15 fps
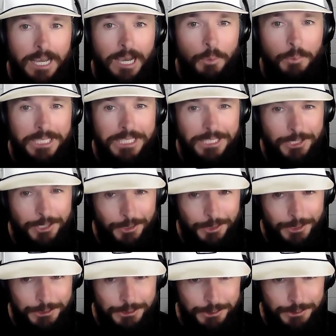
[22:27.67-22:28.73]
I would
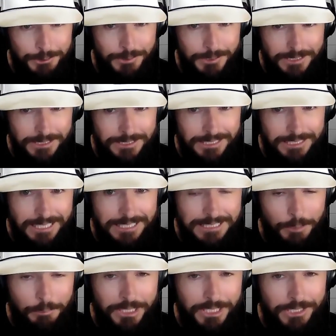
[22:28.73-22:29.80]
encourage you to let
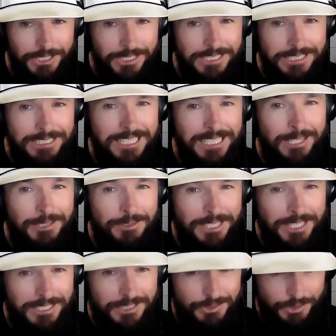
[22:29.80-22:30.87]
that be a good indicator
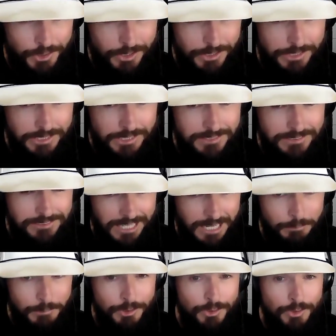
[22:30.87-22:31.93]
that it's
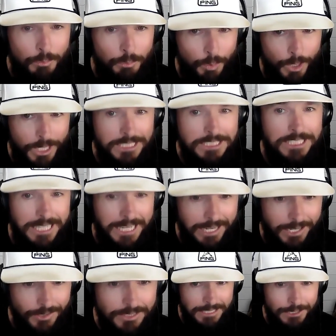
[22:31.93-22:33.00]
time to start branching
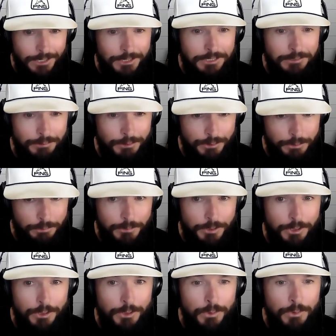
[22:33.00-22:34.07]
out and looking for some
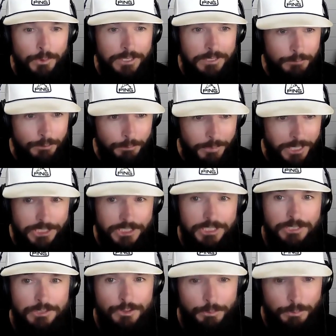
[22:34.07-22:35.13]
new
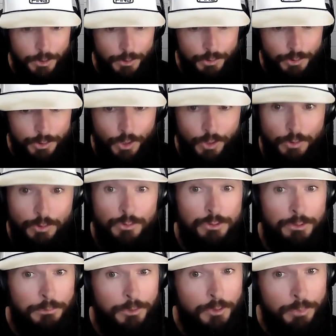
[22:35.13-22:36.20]
information, some new circles,
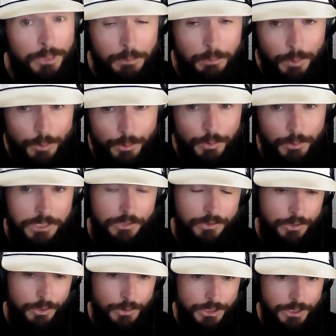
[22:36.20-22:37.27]
some new people you can
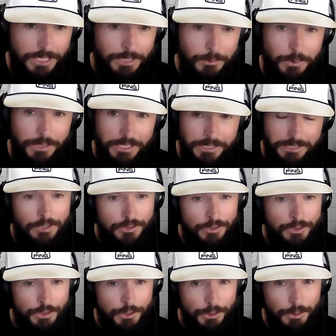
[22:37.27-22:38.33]
associate with
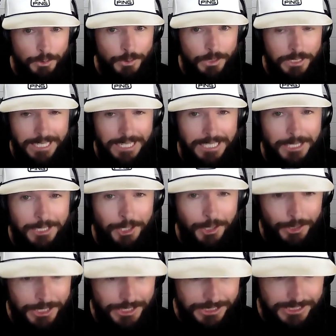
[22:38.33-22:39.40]
to
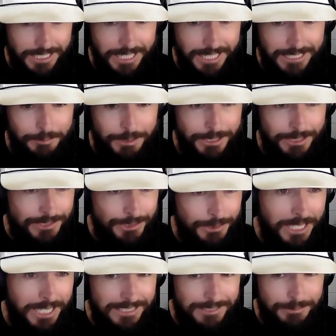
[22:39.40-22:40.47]
encourage that. Because you
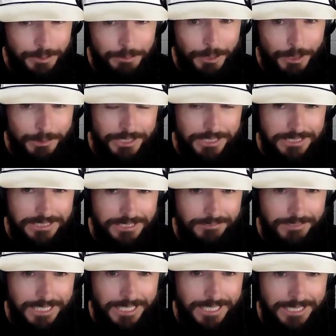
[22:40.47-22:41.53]
guys, we both see this
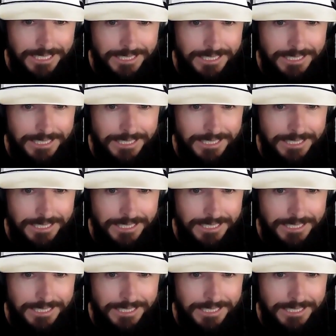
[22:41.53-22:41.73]
every day.